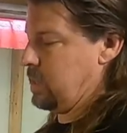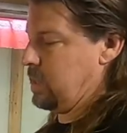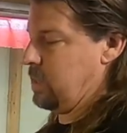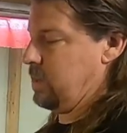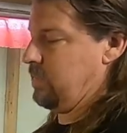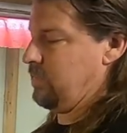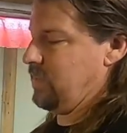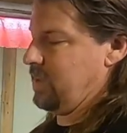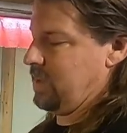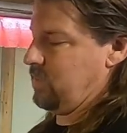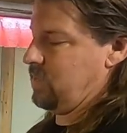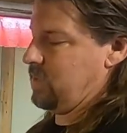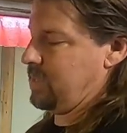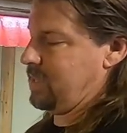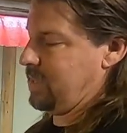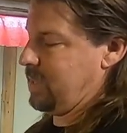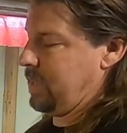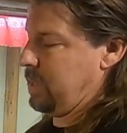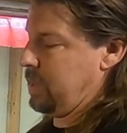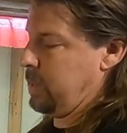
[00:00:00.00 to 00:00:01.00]

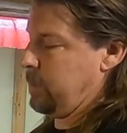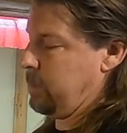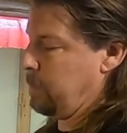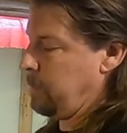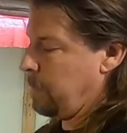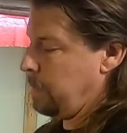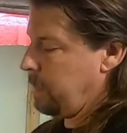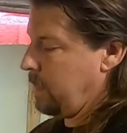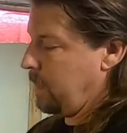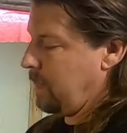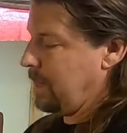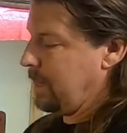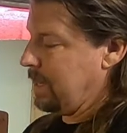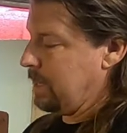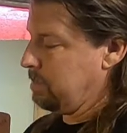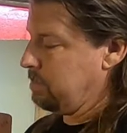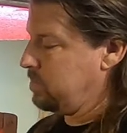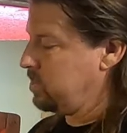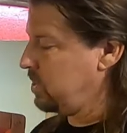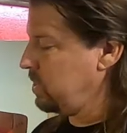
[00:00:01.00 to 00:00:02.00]
Vigvasir
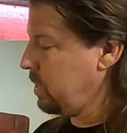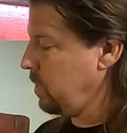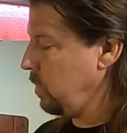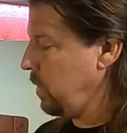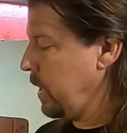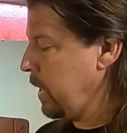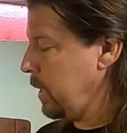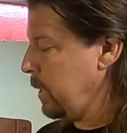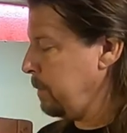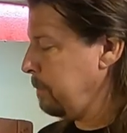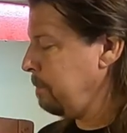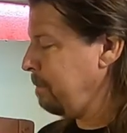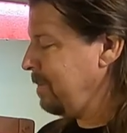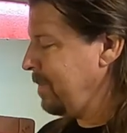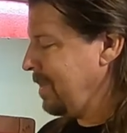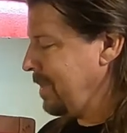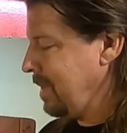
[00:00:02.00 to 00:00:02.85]
screen,